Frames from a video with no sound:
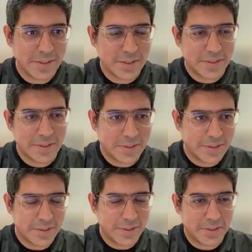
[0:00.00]

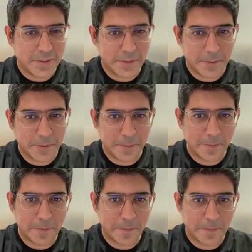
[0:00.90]

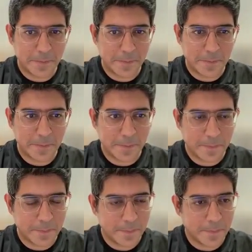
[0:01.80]

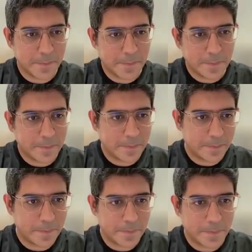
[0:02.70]

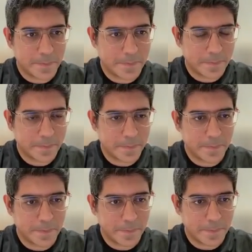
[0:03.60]

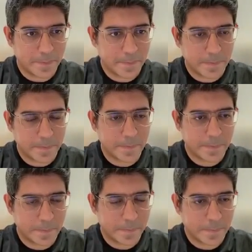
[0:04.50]

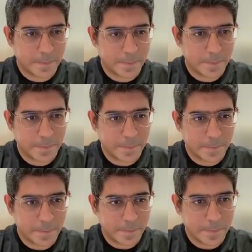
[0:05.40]
(silent)